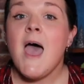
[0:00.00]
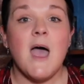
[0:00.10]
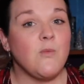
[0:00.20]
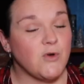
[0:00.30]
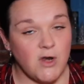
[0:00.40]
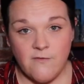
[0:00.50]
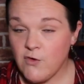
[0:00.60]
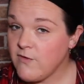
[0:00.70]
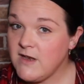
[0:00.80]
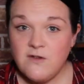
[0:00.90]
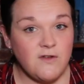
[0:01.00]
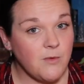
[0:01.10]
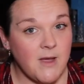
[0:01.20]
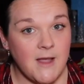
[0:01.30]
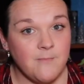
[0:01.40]
I wouldn't have agreed to
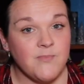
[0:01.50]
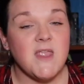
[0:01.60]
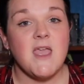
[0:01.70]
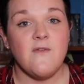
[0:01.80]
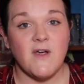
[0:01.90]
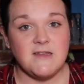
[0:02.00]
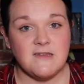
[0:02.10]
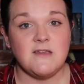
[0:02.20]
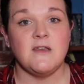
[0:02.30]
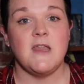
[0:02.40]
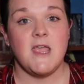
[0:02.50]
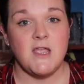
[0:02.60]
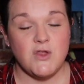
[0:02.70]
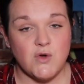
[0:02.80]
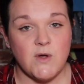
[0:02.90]
do it if I didn't
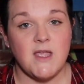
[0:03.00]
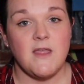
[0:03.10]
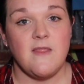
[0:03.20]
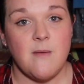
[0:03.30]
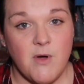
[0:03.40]
enjoy their